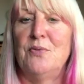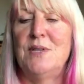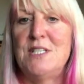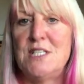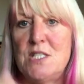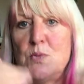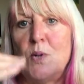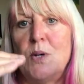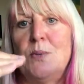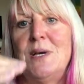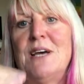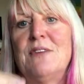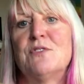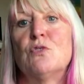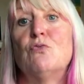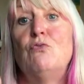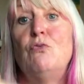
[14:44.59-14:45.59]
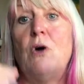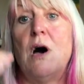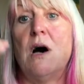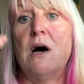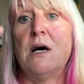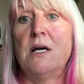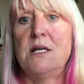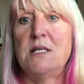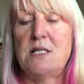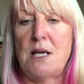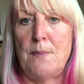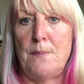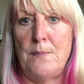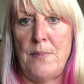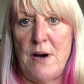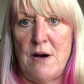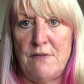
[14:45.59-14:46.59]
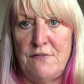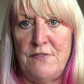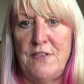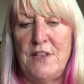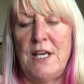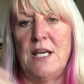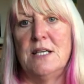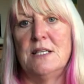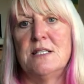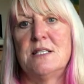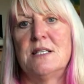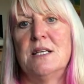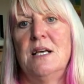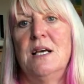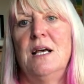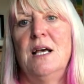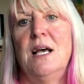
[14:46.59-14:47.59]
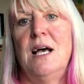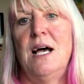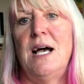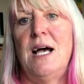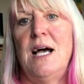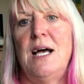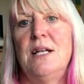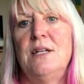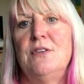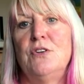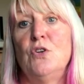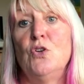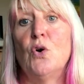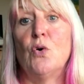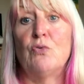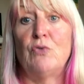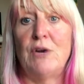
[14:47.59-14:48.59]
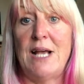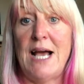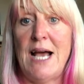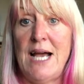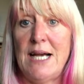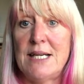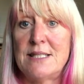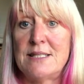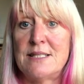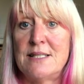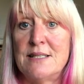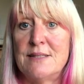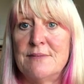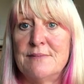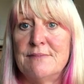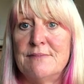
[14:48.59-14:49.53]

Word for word: Well, this is why we have to rise above things and not react